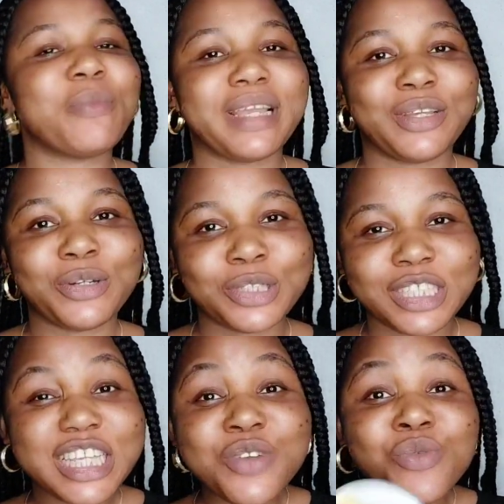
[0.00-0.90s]
oh my
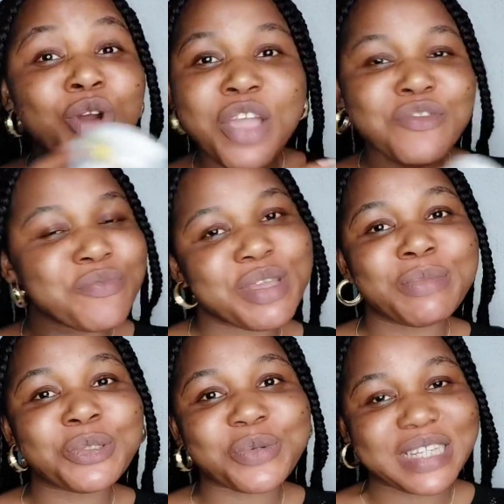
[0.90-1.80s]
god, he will not even be
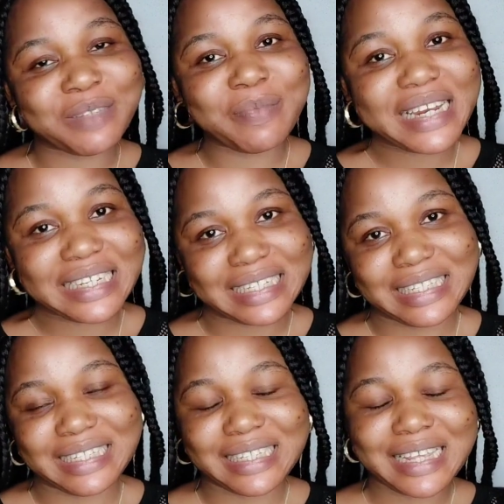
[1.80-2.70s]
able to explain
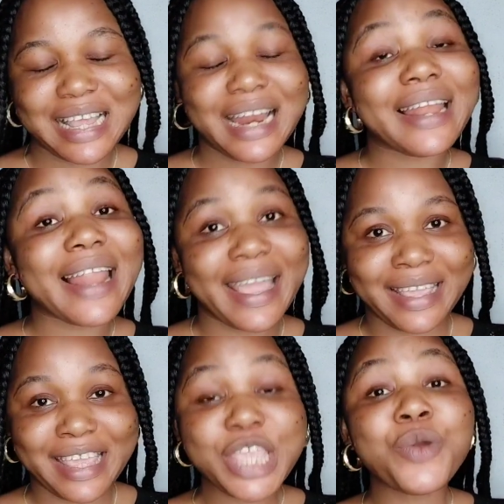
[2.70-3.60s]
it.
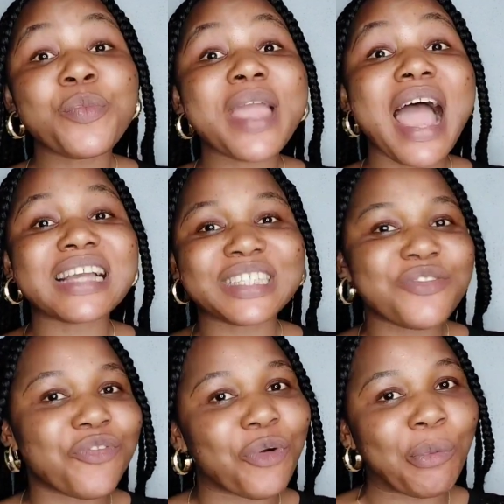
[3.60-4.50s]
Like, he will be
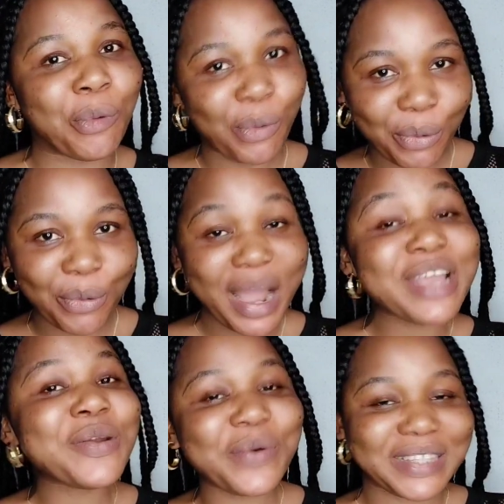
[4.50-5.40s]
asking for more.
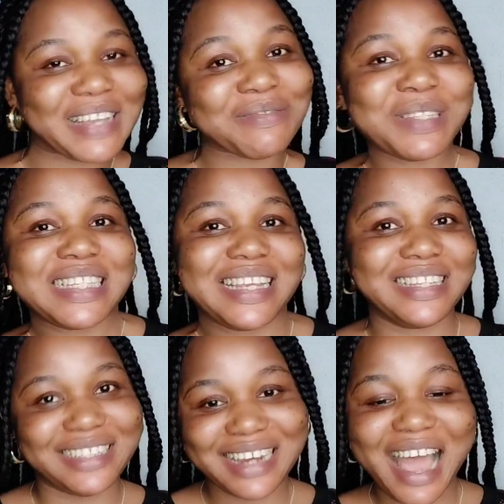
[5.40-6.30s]
I know what I'm
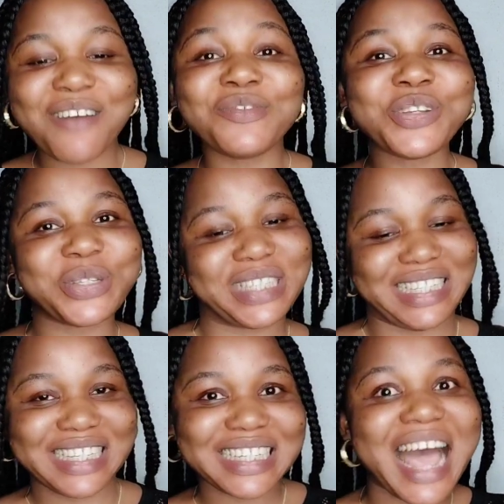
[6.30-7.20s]
saying. I've
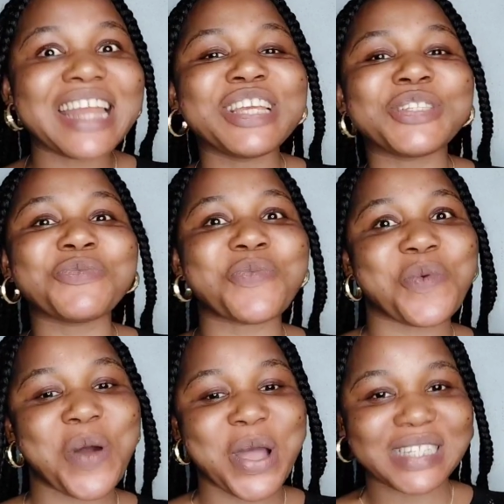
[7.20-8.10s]
used it and it
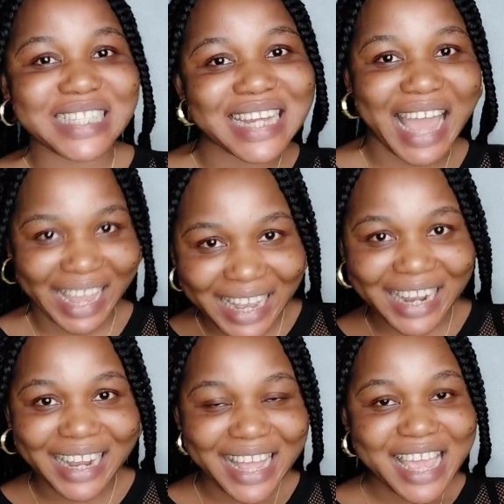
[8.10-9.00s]
works
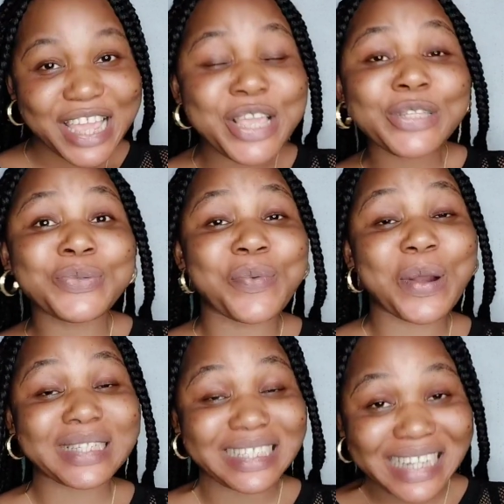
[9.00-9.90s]
like, it
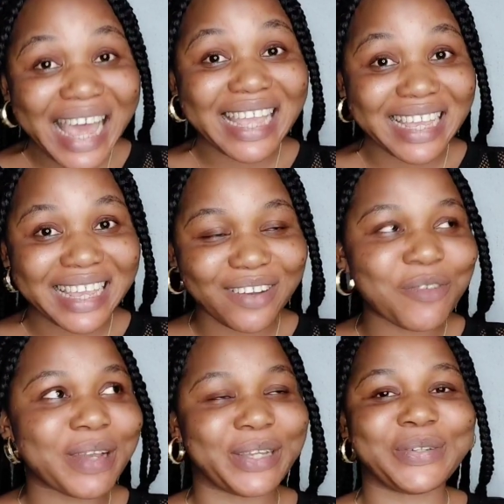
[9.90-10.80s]
works like,
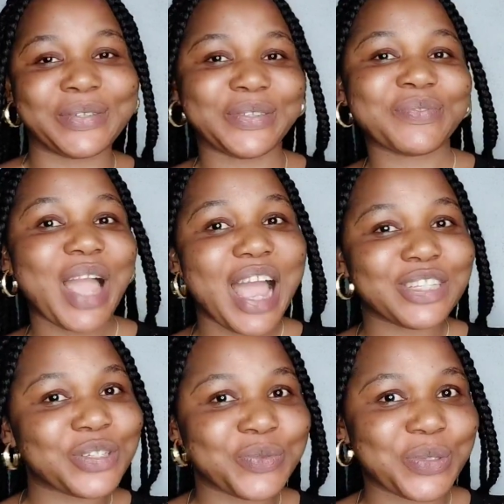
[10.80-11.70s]
oh my god, I
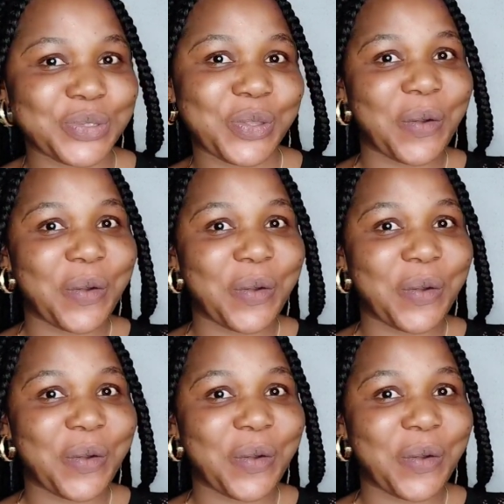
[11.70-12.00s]
just don't want to